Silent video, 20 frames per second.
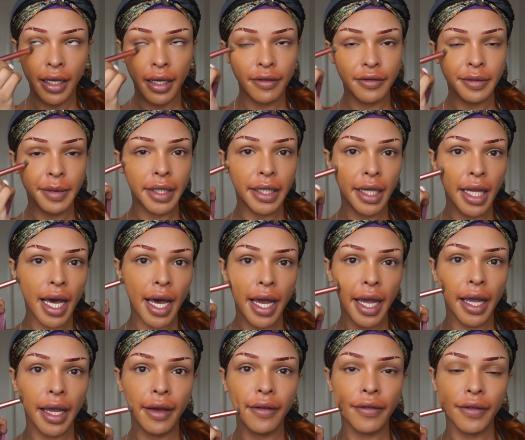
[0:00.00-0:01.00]
it gives me
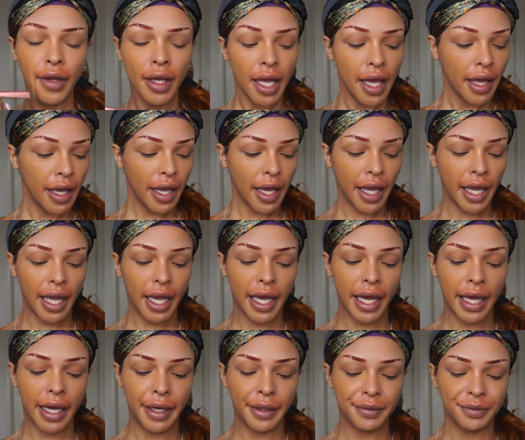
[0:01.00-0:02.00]
life,
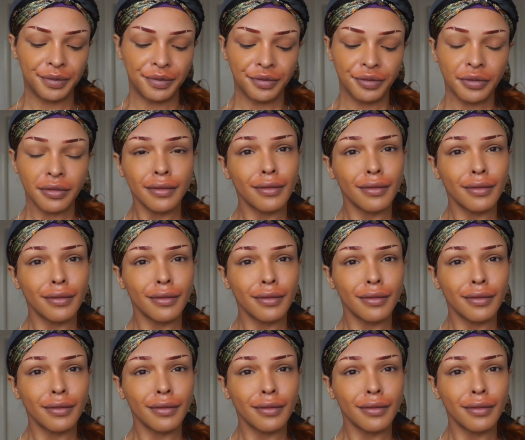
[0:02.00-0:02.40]
and